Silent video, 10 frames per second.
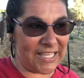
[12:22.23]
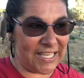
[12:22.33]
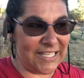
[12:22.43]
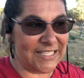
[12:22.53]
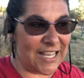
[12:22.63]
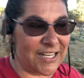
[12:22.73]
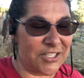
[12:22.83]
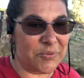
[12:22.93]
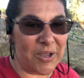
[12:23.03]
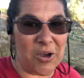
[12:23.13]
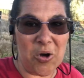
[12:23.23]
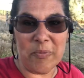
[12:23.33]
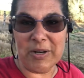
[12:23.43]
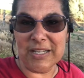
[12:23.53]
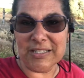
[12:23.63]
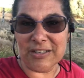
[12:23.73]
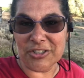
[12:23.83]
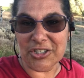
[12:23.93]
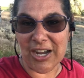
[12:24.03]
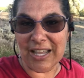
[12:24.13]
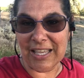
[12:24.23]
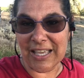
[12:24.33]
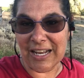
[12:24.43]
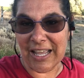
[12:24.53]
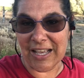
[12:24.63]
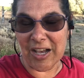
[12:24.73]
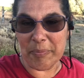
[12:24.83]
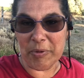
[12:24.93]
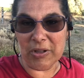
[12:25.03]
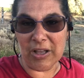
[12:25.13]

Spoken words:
think he's on his way home and he's gonna try and get a couple